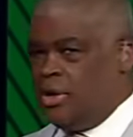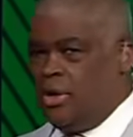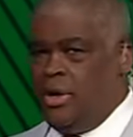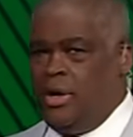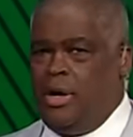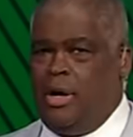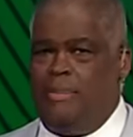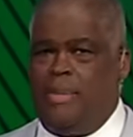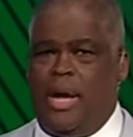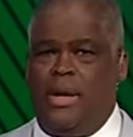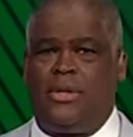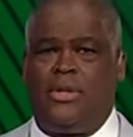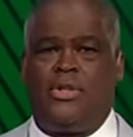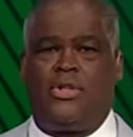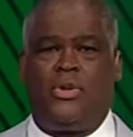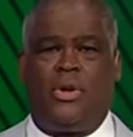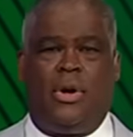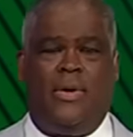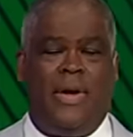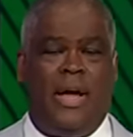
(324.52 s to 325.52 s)
earlier about the
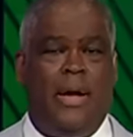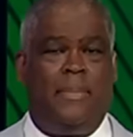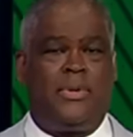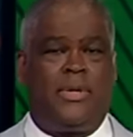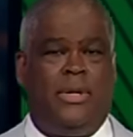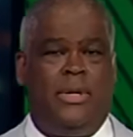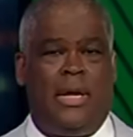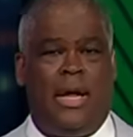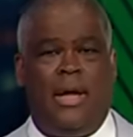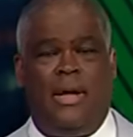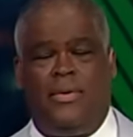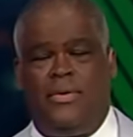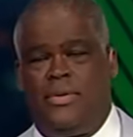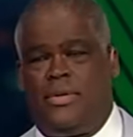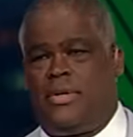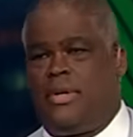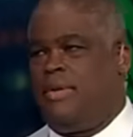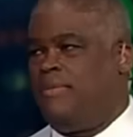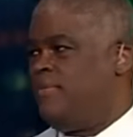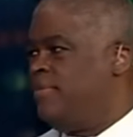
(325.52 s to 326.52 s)
sort of ups and
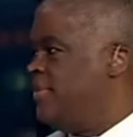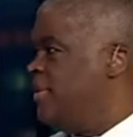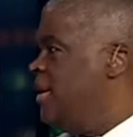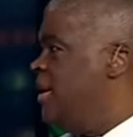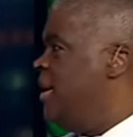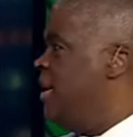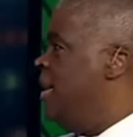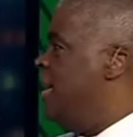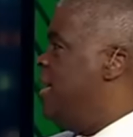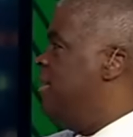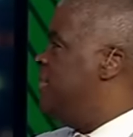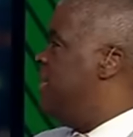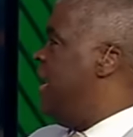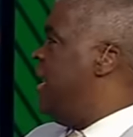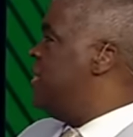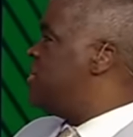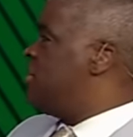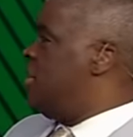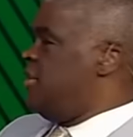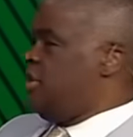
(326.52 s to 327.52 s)
downs.
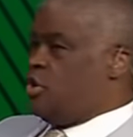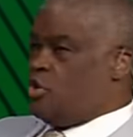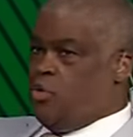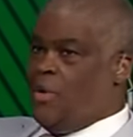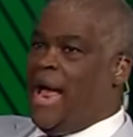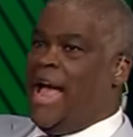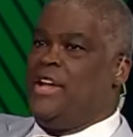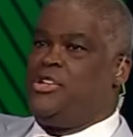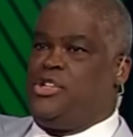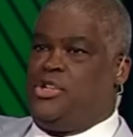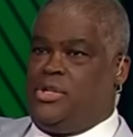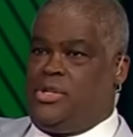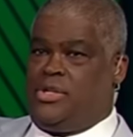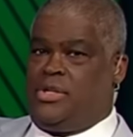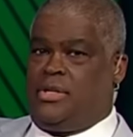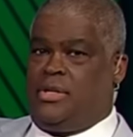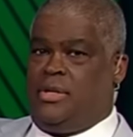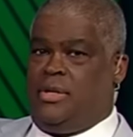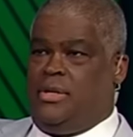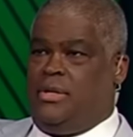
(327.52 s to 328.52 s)
These are the
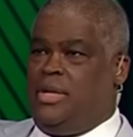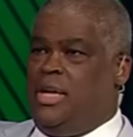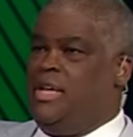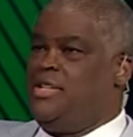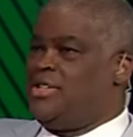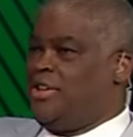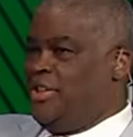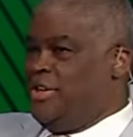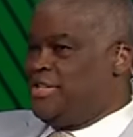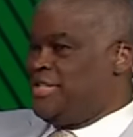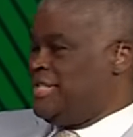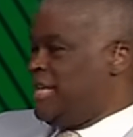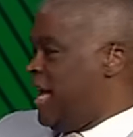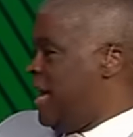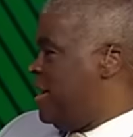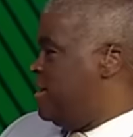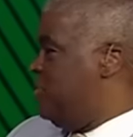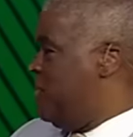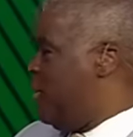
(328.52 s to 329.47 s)
crashes. These are the stock